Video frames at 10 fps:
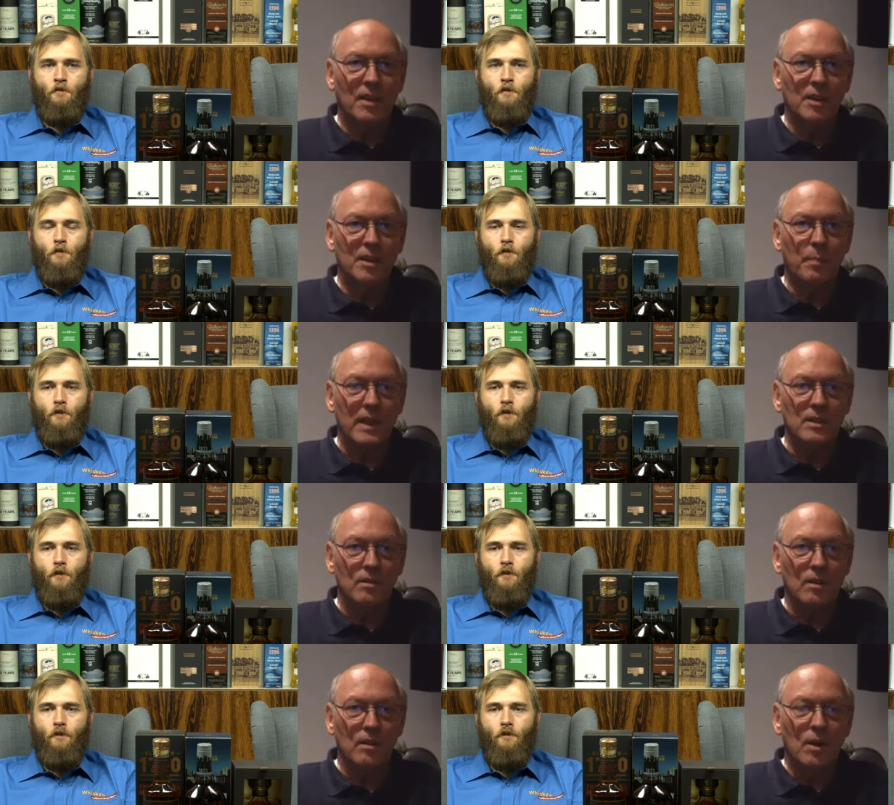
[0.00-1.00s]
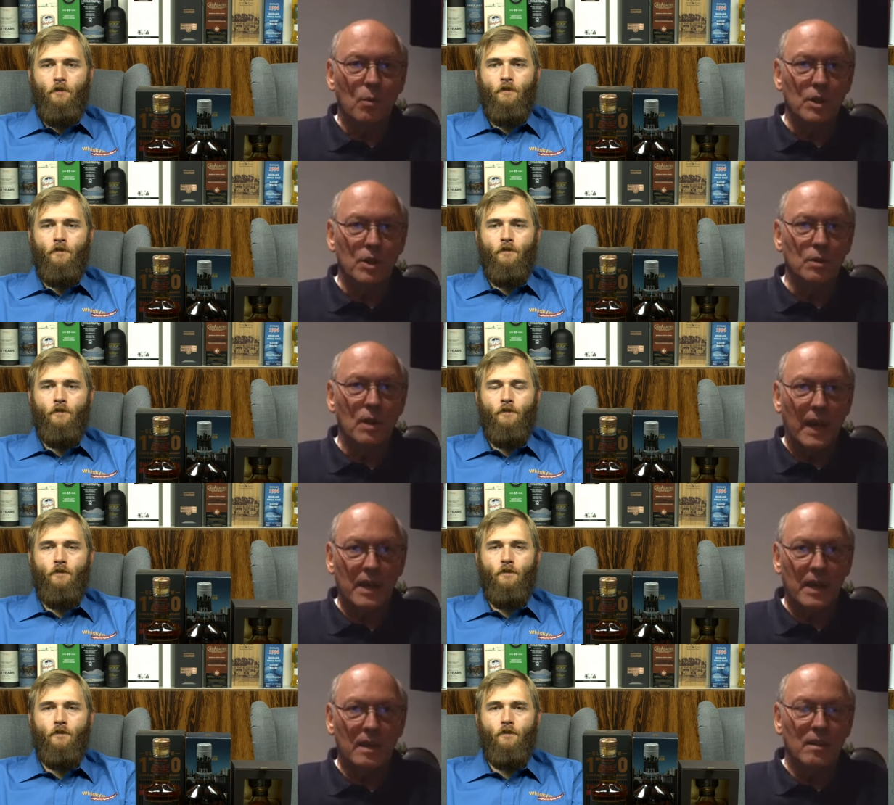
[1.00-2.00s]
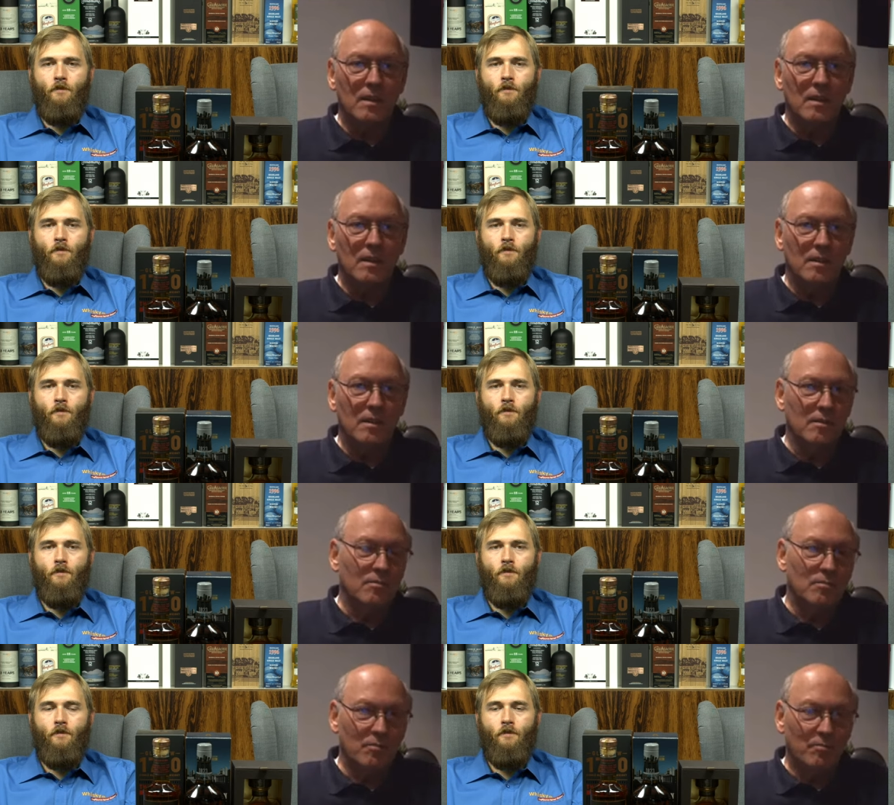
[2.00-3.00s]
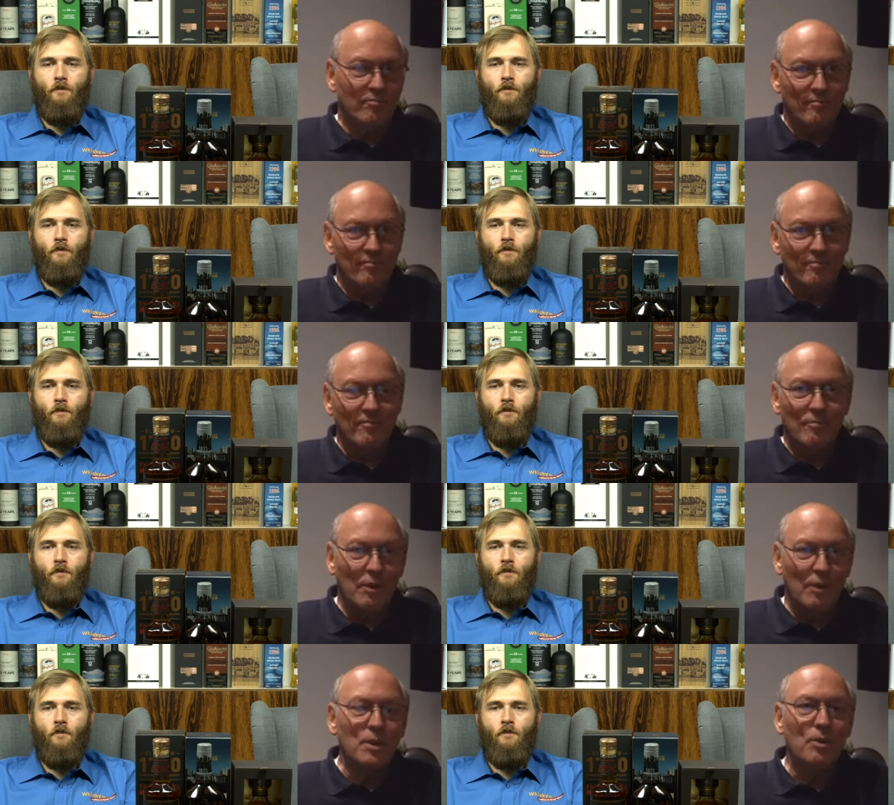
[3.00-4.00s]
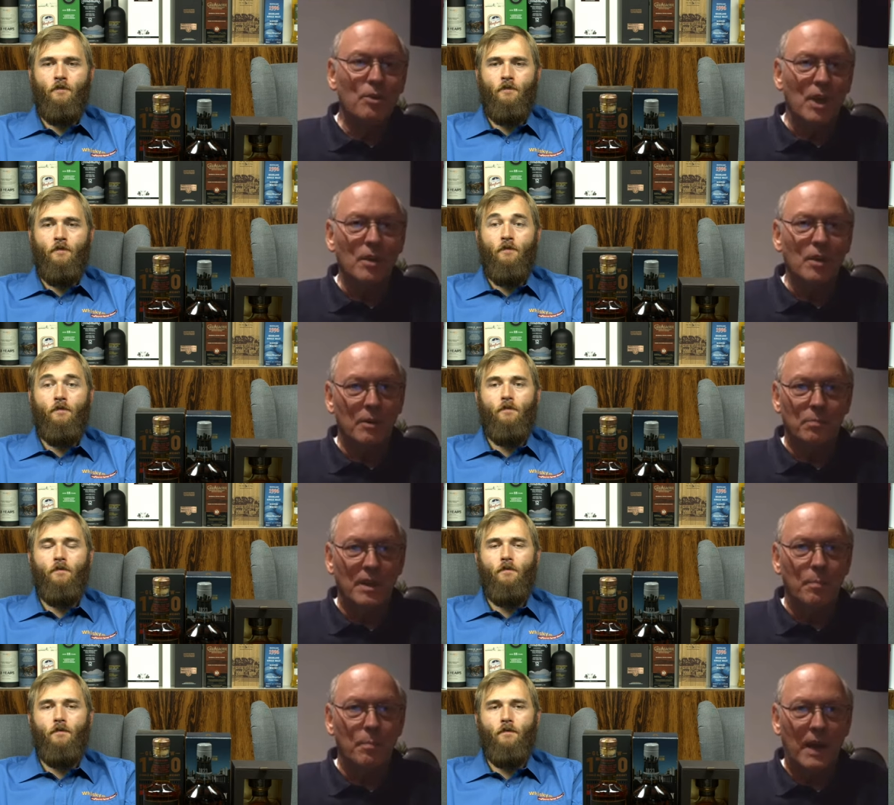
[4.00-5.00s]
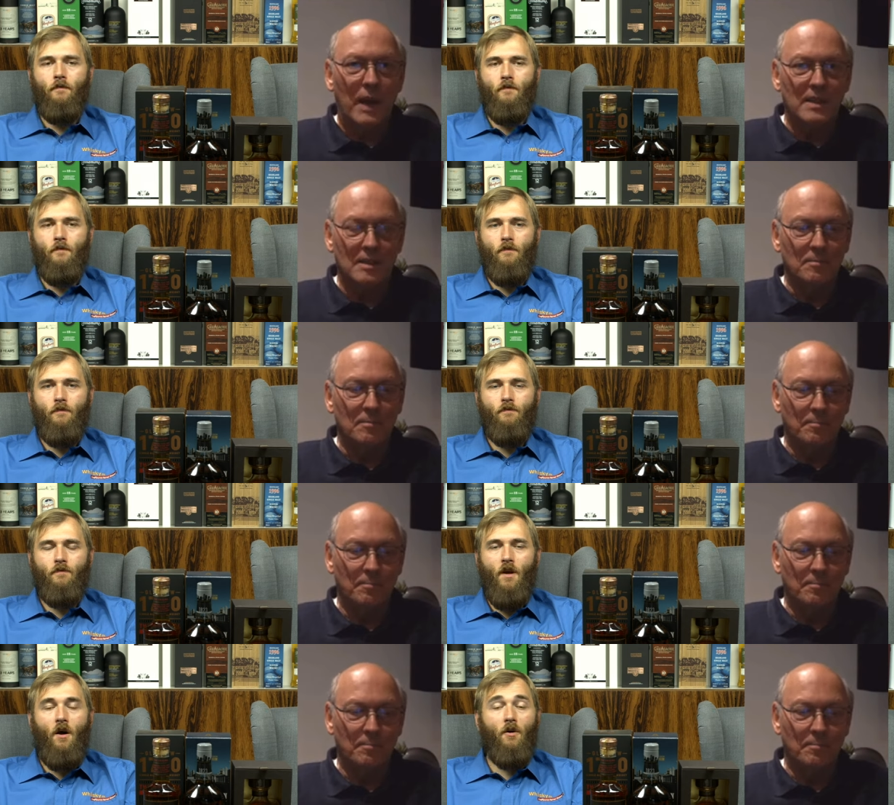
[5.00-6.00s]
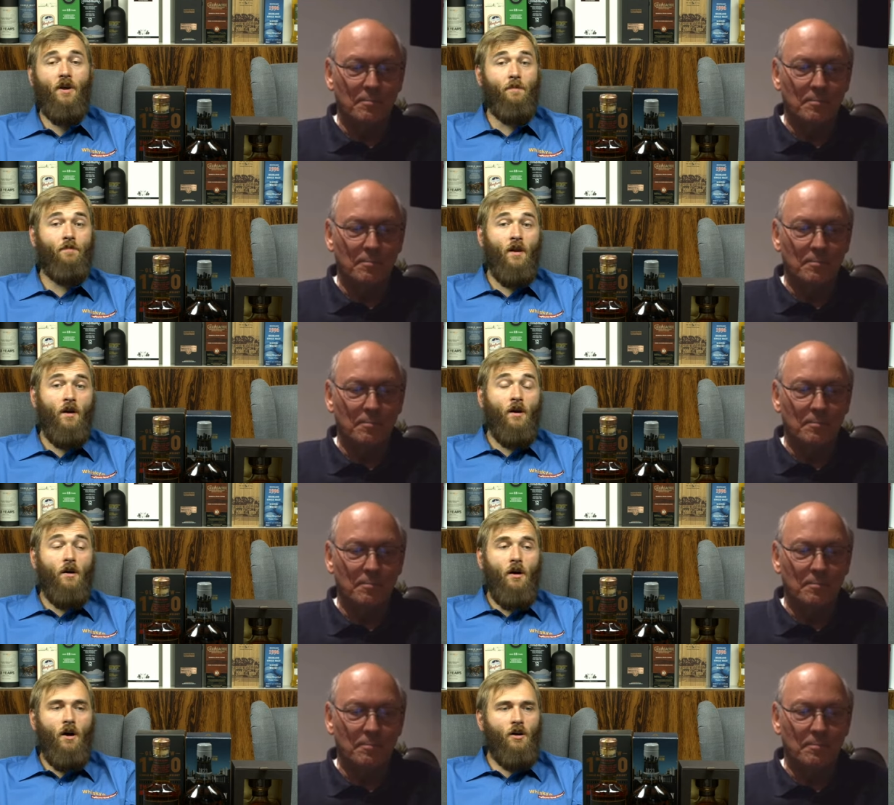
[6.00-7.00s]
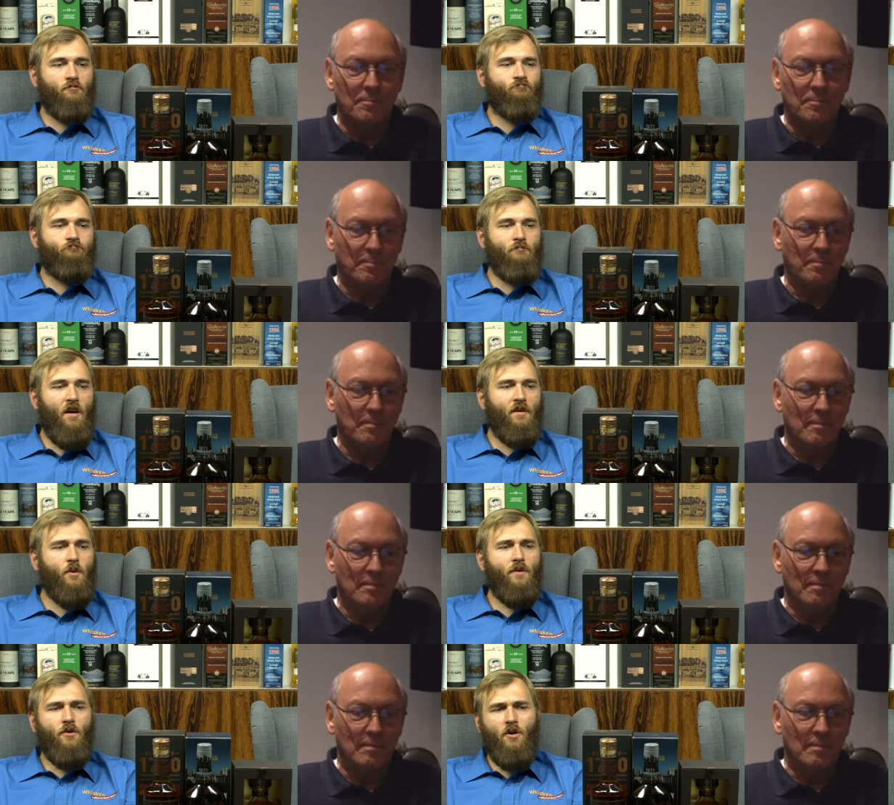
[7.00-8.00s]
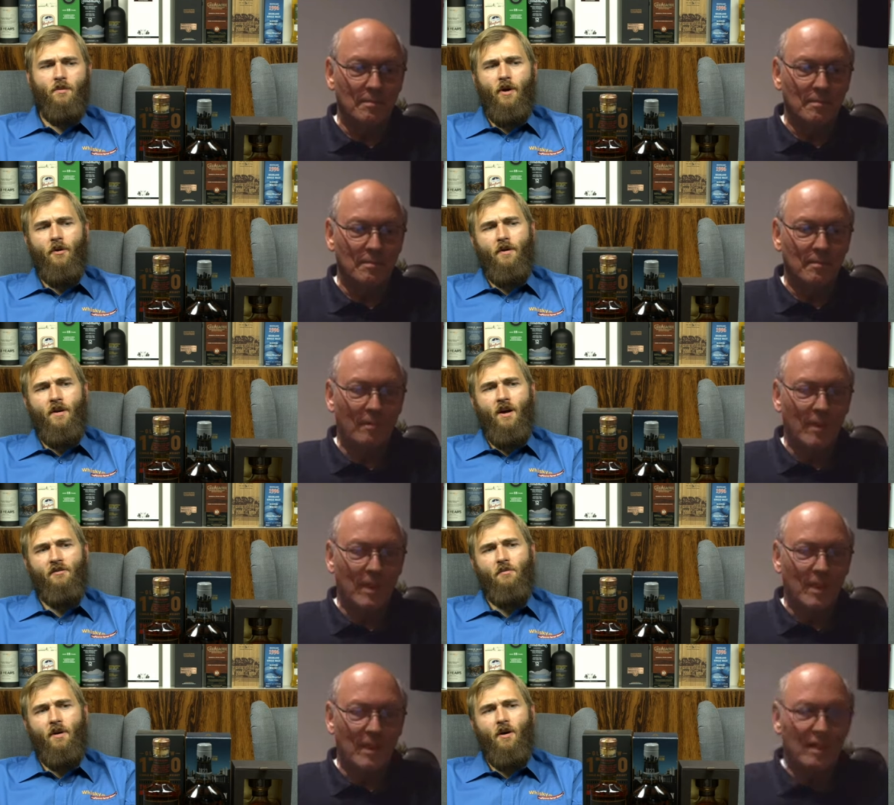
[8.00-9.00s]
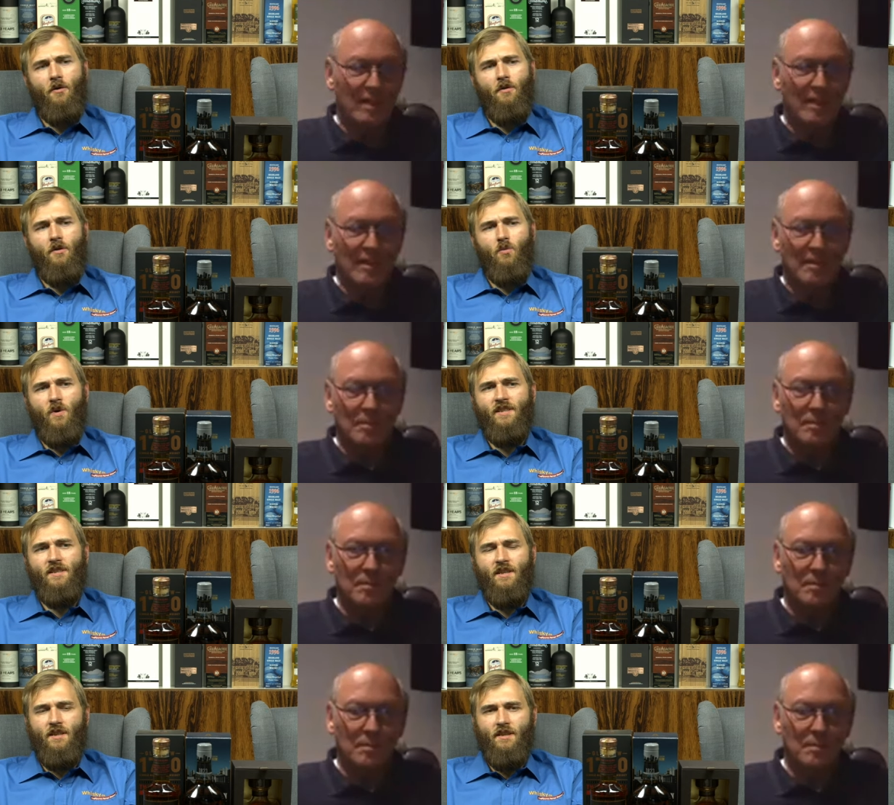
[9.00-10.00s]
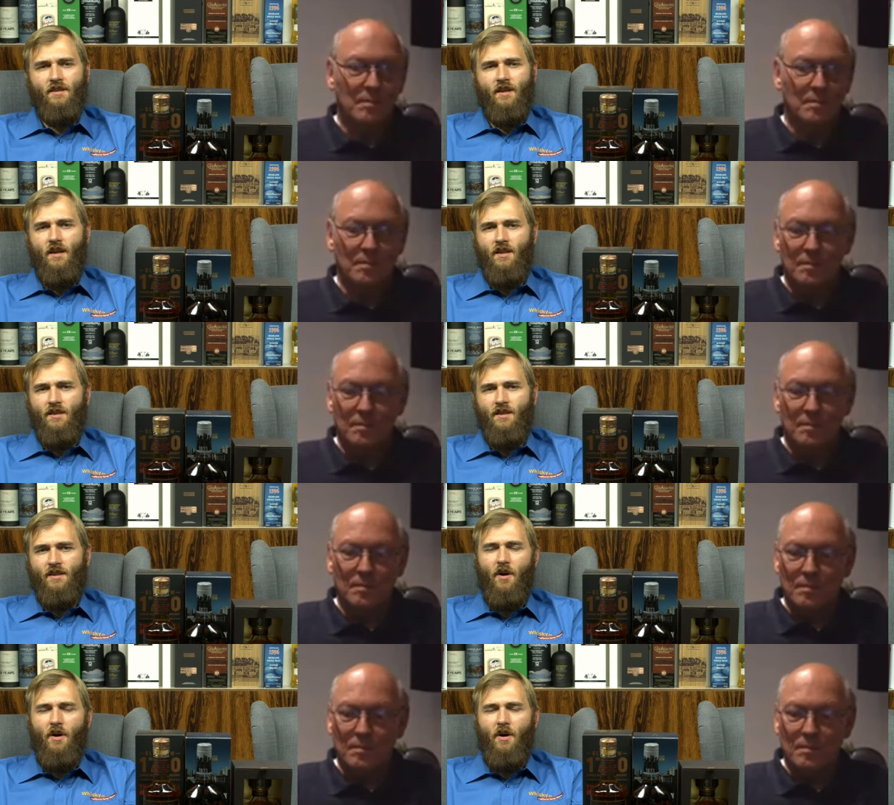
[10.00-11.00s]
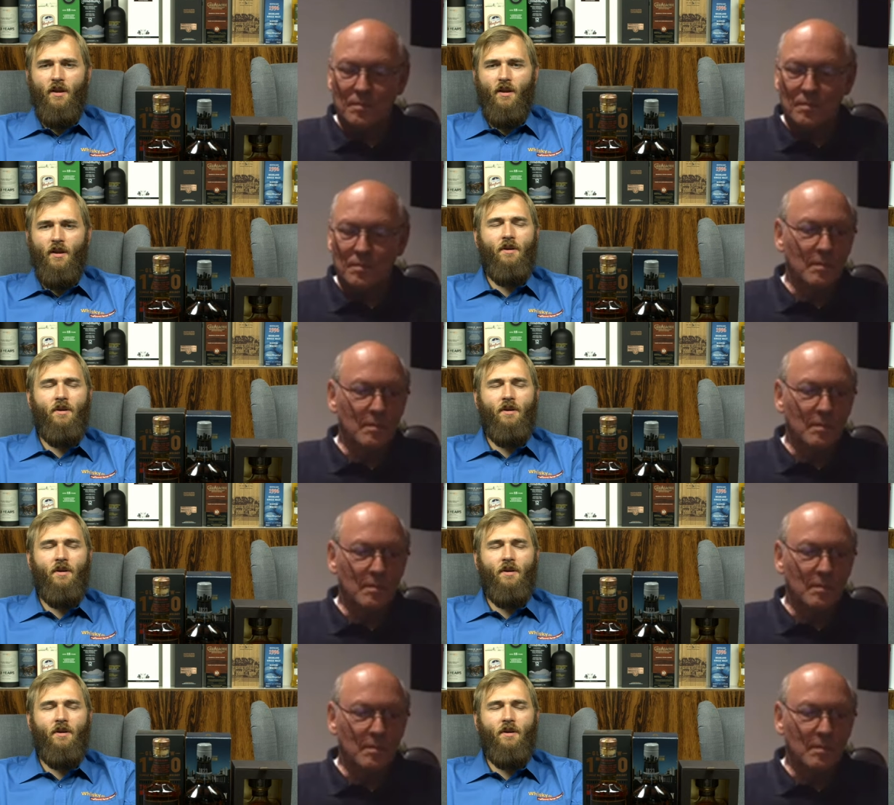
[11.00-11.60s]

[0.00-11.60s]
Speaker 1: that depends on what you like, uh, what you think would be the best.
Speaker 2: Okay. Um, I think we've talked about enough about the whiskies. Let's talk about a little bit